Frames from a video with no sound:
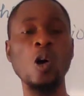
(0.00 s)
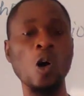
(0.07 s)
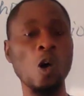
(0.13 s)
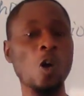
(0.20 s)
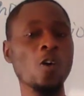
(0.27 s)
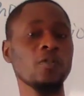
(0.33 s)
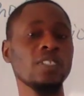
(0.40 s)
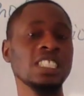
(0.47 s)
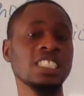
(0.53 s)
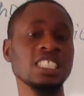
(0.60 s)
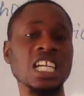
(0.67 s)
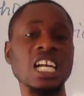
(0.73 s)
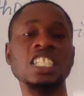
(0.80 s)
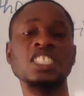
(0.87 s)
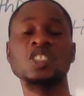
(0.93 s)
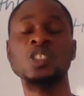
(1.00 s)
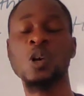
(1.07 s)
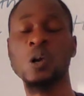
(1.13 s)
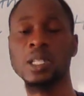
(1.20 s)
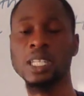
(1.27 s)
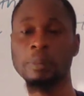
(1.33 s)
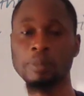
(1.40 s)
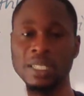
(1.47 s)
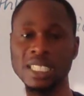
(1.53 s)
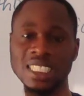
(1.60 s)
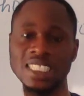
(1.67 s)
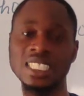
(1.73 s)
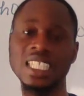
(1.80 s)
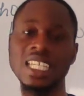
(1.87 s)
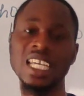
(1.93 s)
of the charge on a
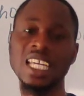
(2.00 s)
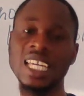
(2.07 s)
body